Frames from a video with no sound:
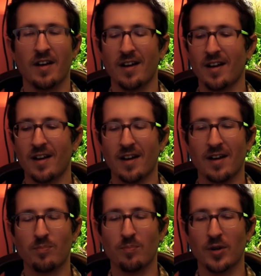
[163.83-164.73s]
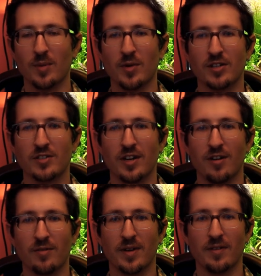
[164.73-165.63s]
Uh, I pretty much, you
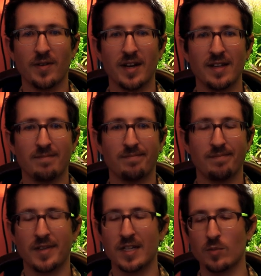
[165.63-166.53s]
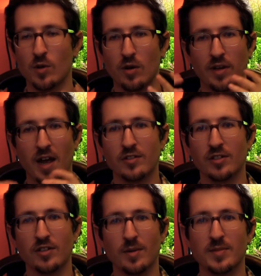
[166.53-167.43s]
know, if any gizmo
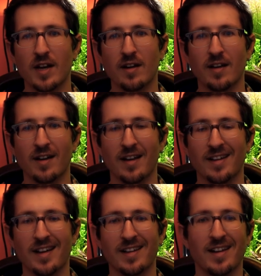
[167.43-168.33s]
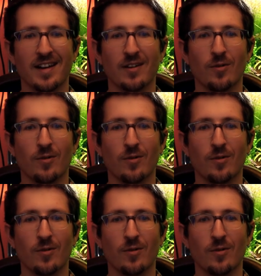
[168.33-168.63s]
gadget comes out, I, I gotta get it,